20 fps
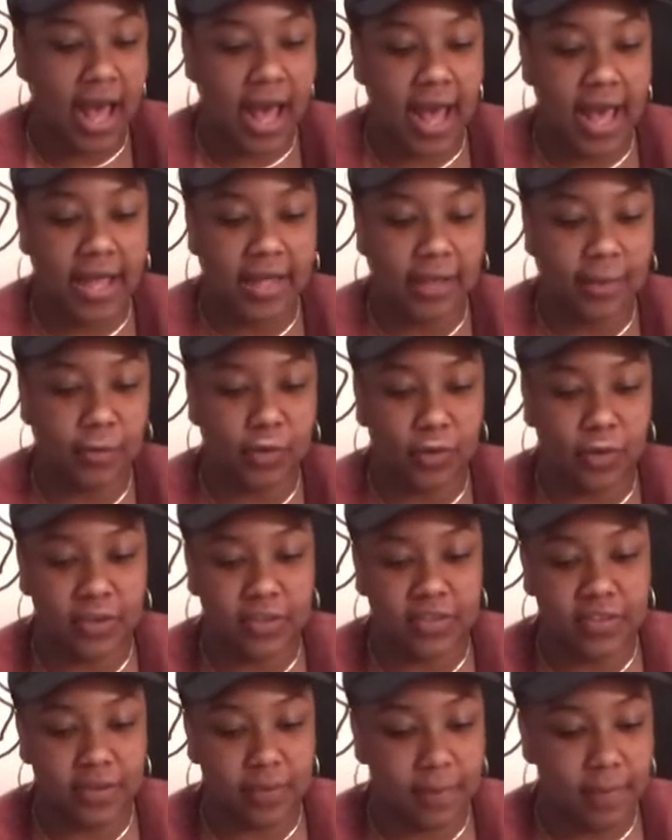I am
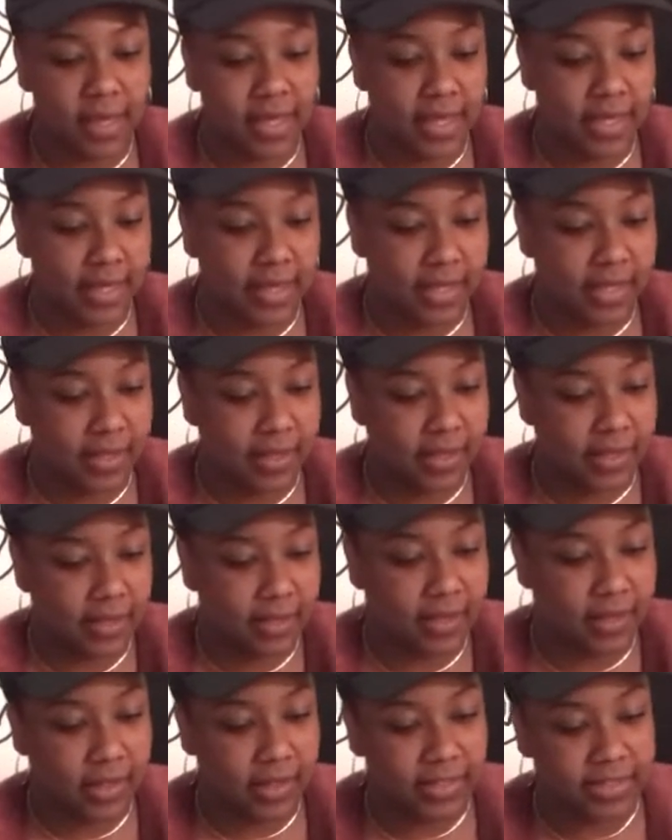going to make
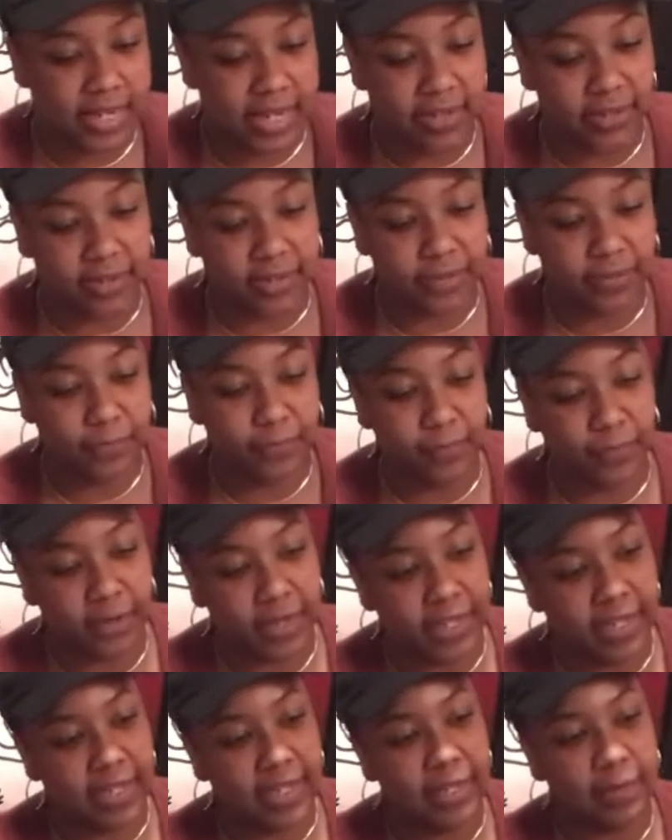a decorative
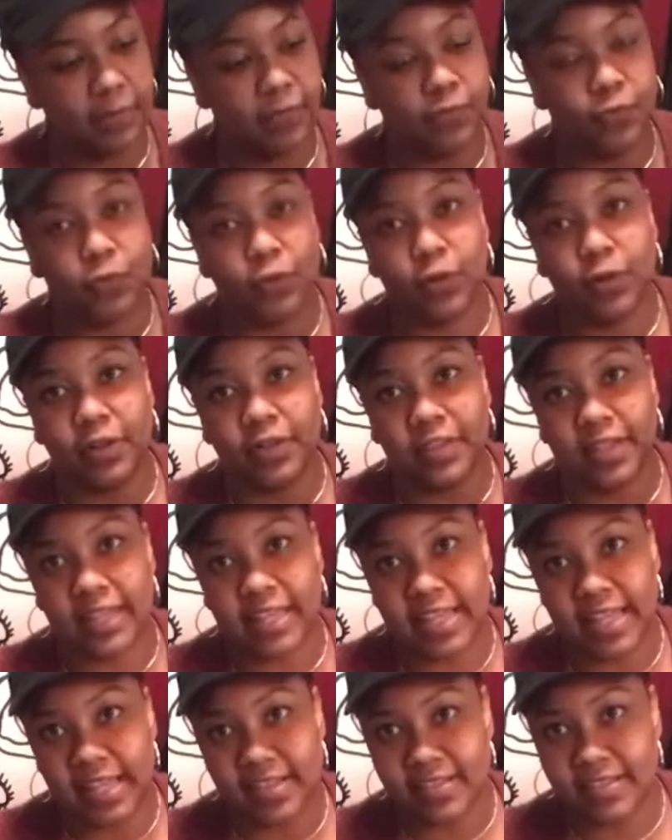frame for the
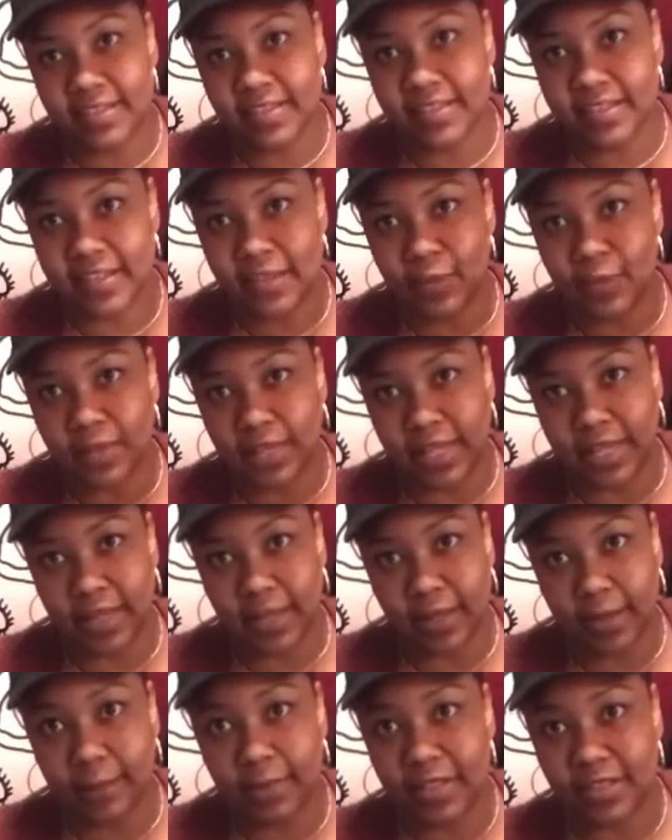guests to see when they
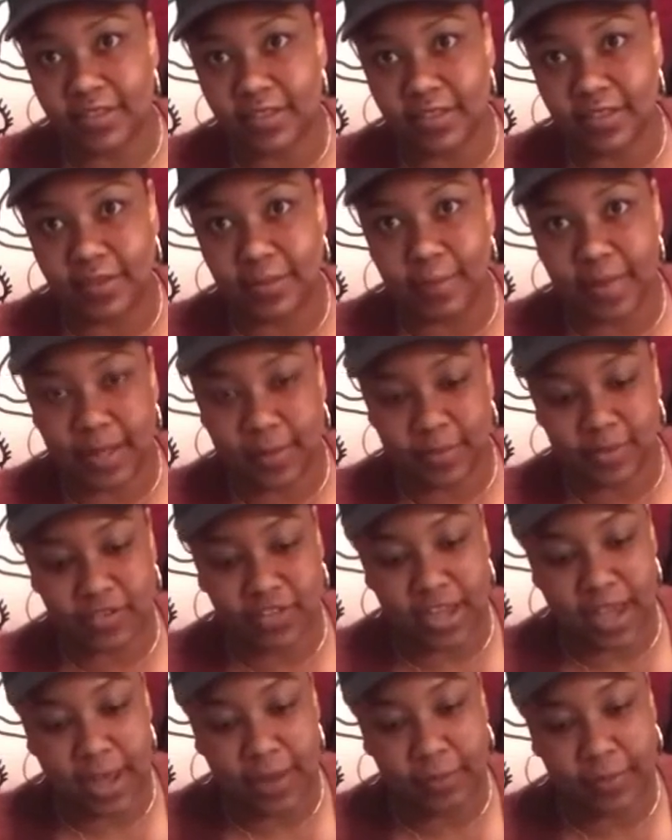come into the baby
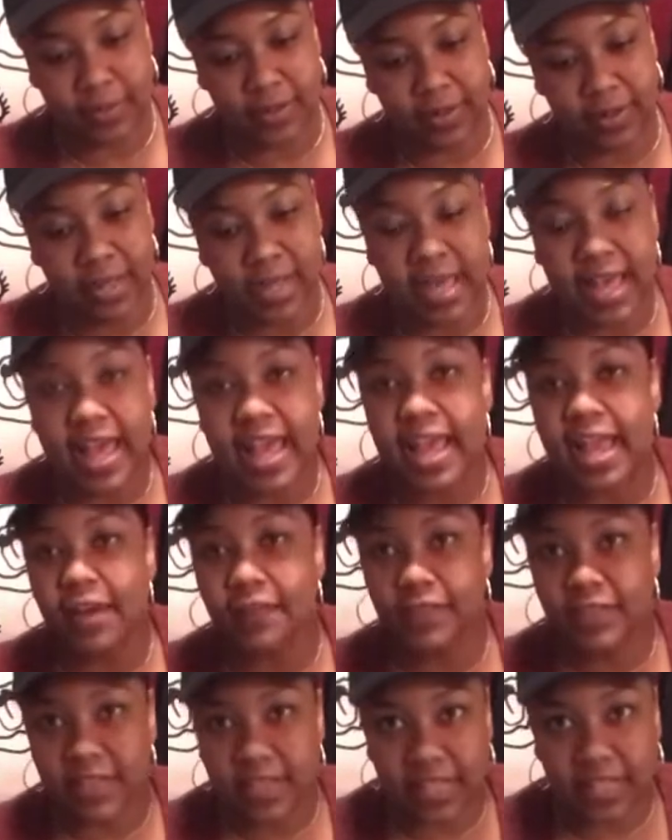shower.
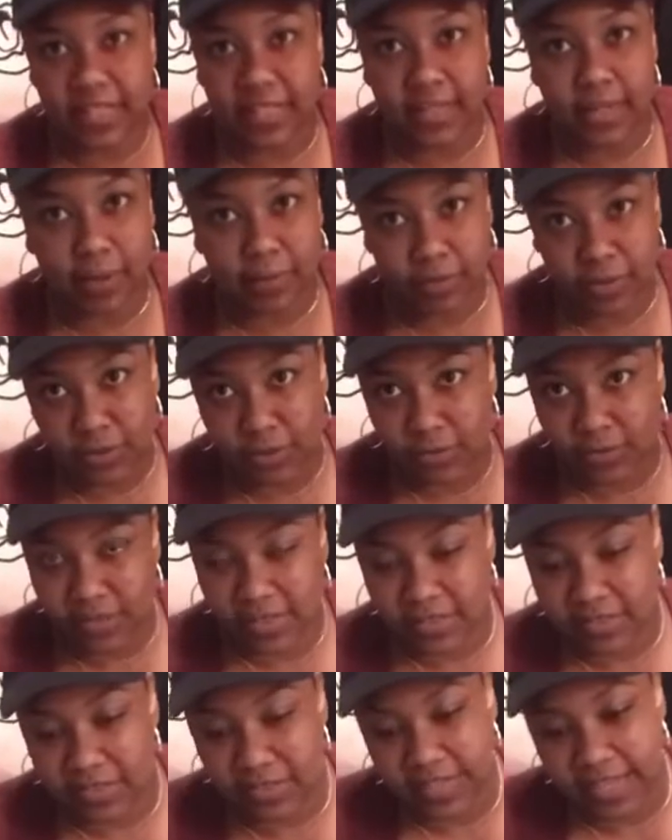Everything that I'm
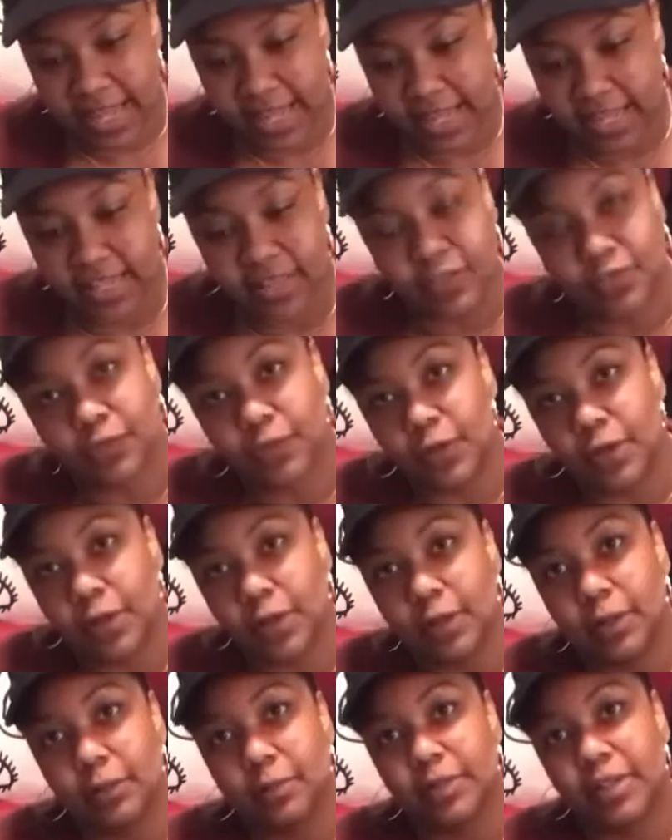using today is
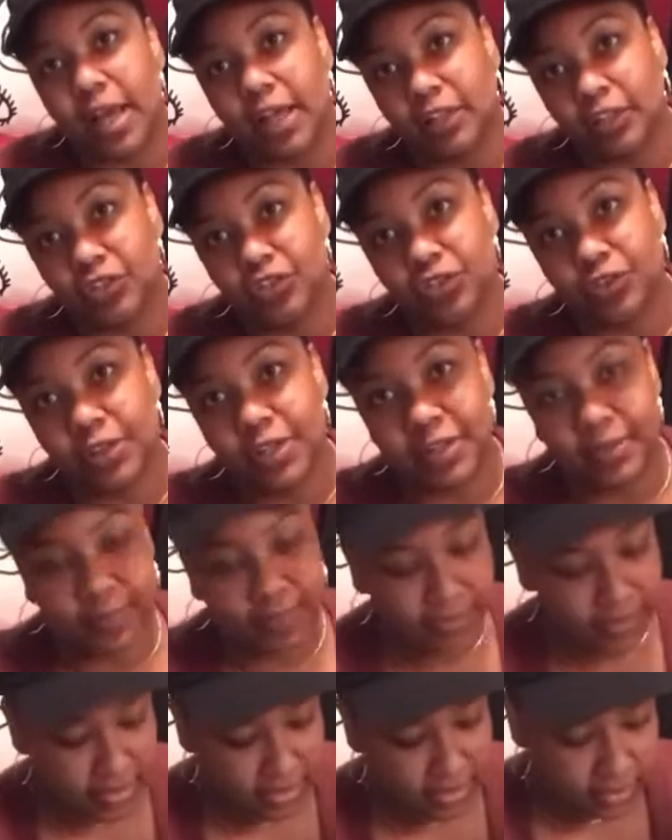from Dollar Tree.
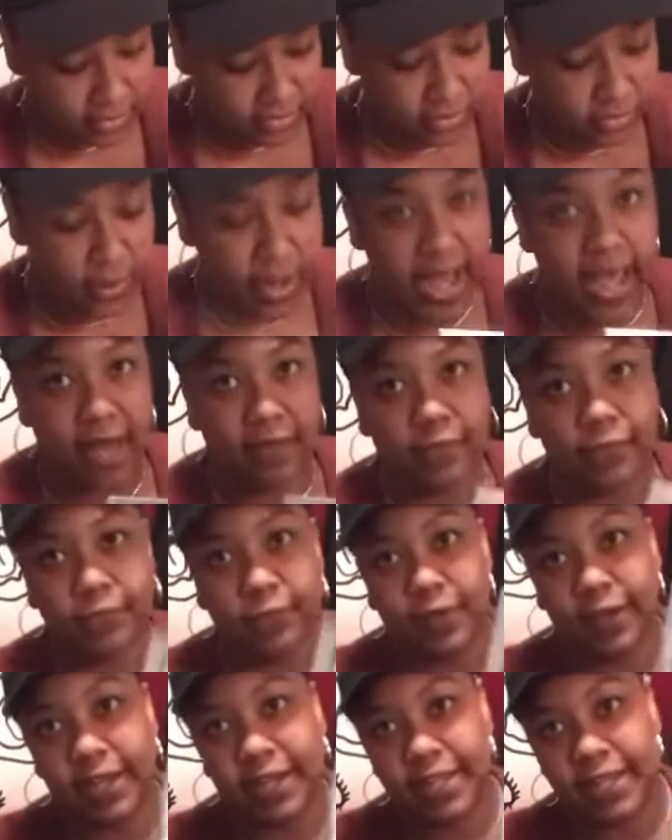So I have a
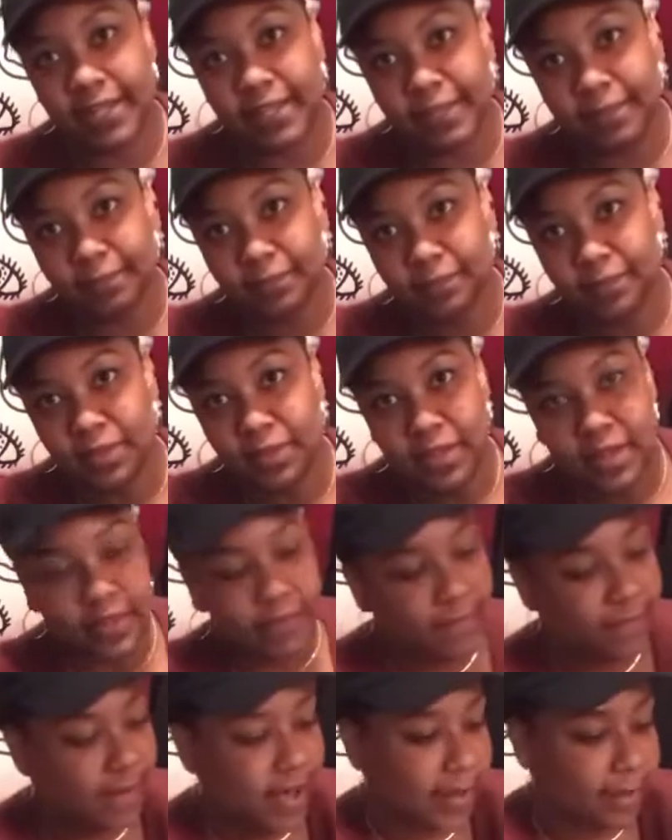frame,
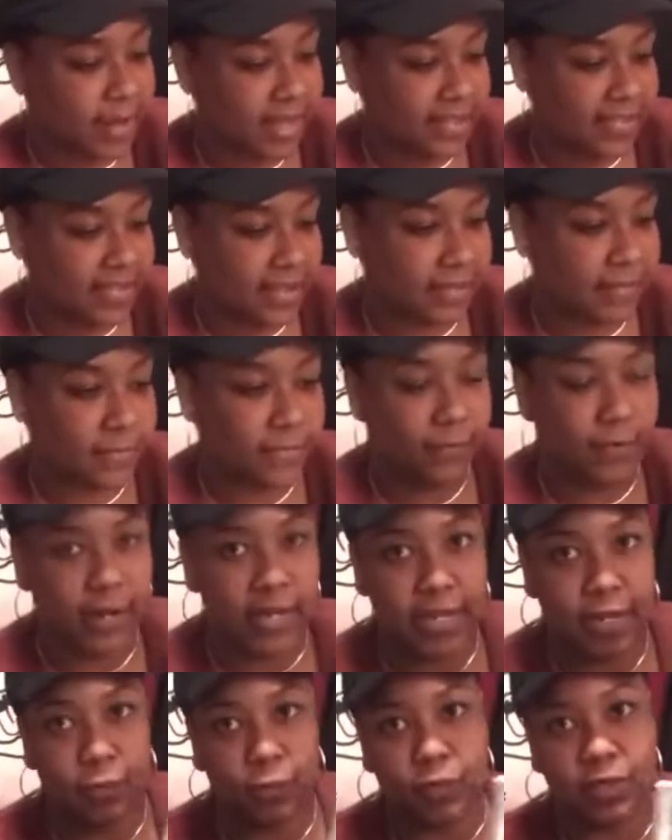5x7
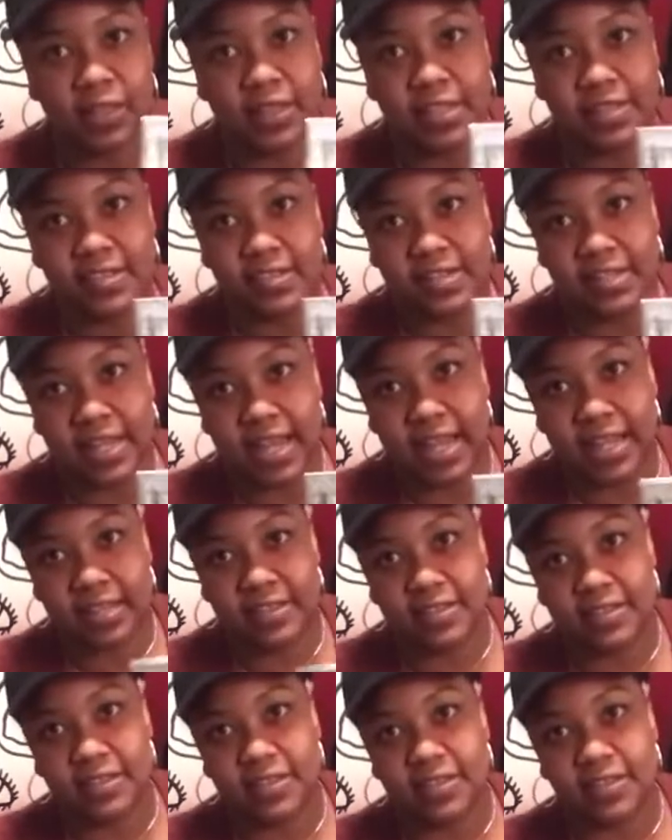frame with this
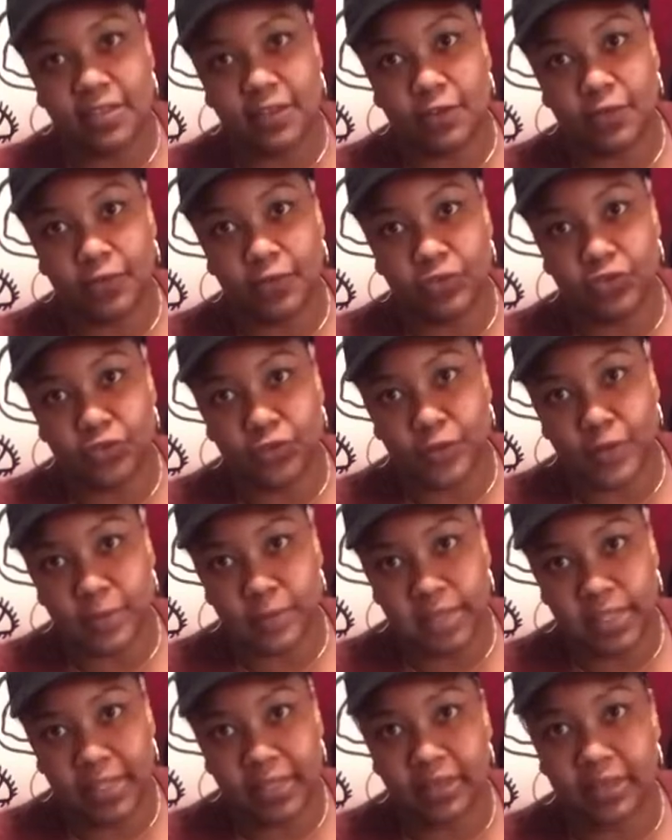nice silver
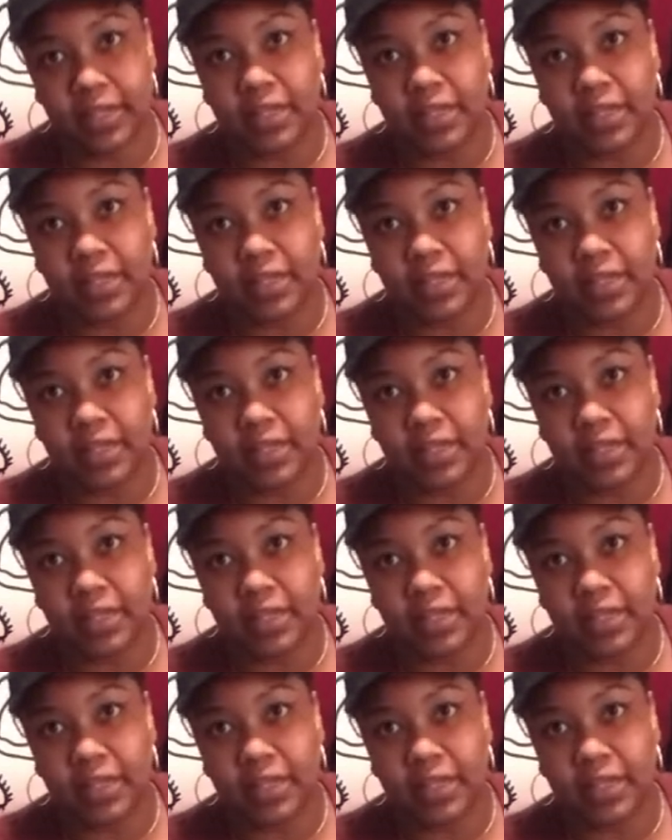trimming.